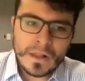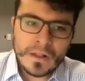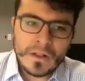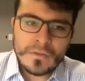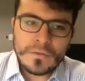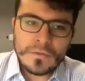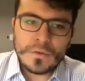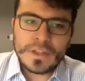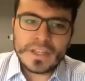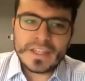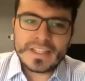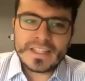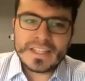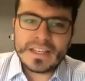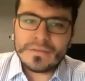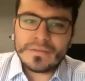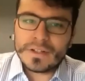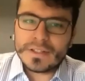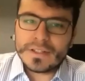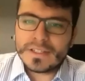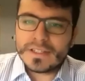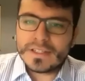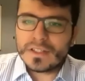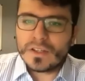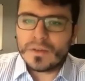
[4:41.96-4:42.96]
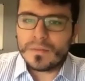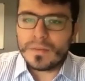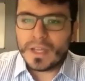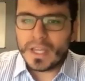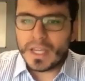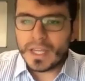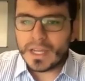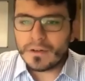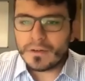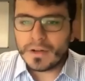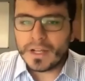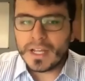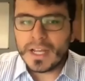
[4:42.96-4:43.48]
for the San Francisco Bay
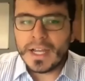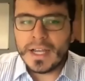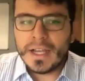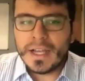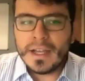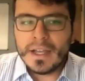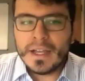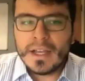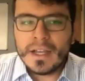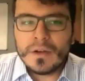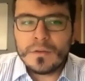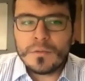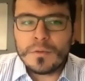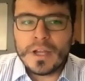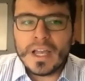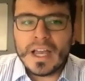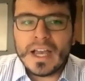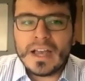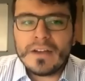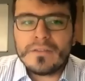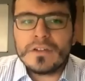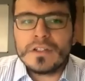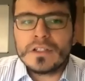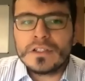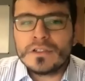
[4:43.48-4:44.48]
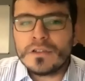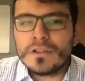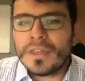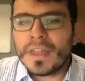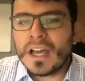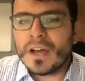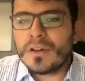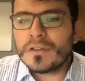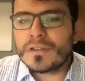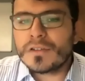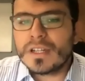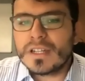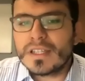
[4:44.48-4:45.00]
Area, we have
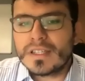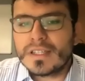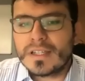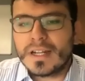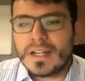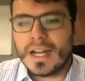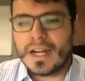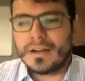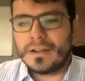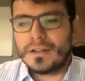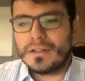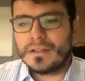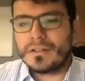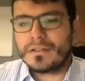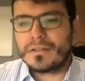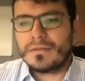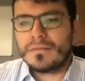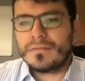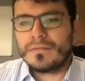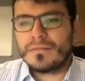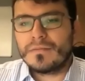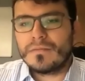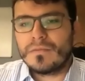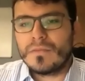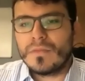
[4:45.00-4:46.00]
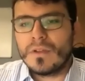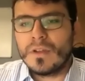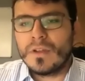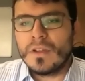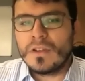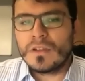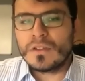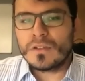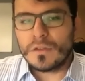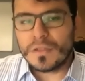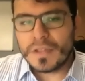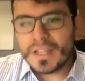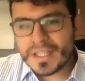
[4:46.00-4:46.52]
2,000 scenarios.
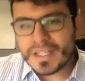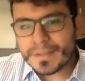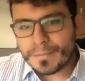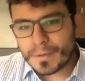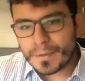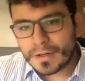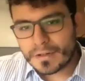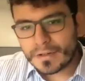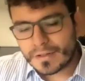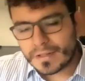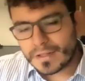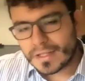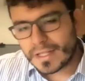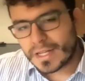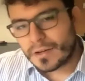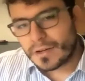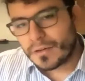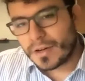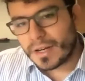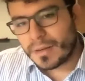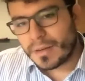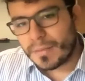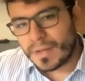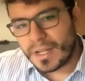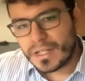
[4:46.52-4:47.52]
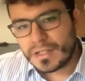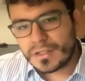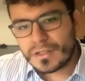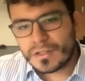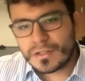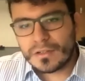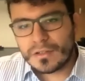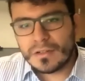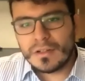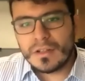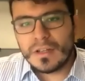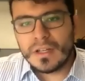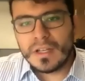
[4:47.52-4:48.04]
So this process that I already
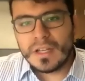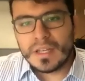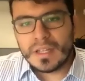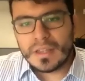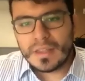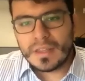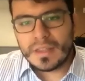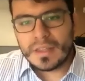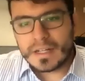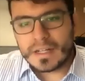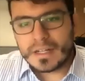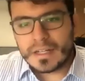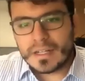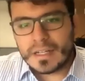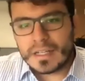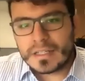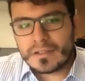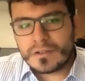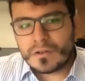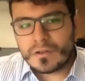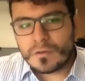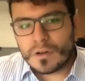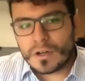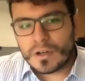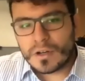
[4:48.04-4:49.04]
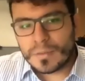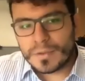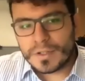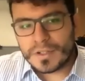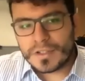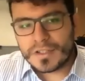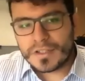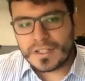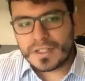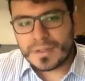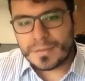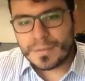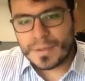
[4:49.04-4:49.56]
mentioned that is
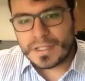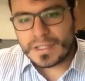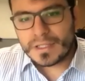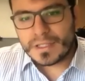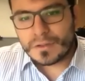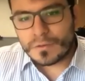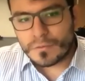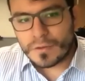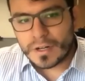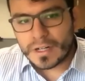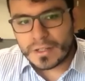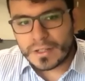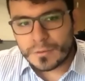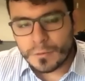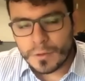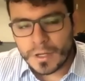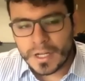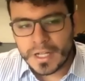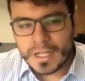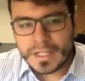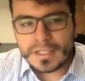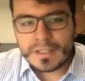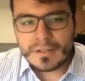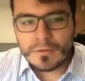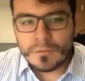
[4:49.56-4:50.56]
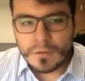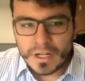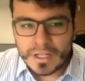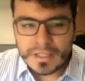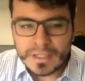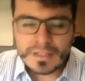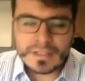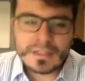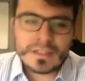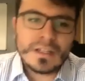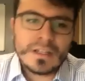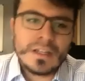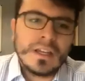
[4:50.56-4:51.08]
computational space is run twice,
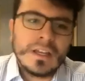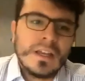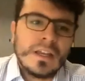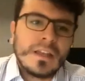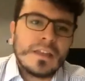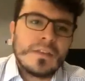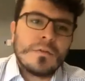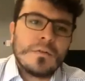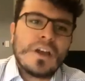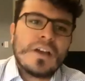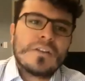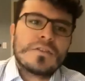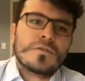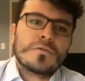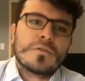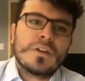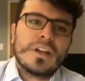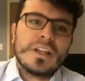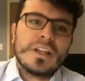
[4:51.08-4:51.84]
once, we have to run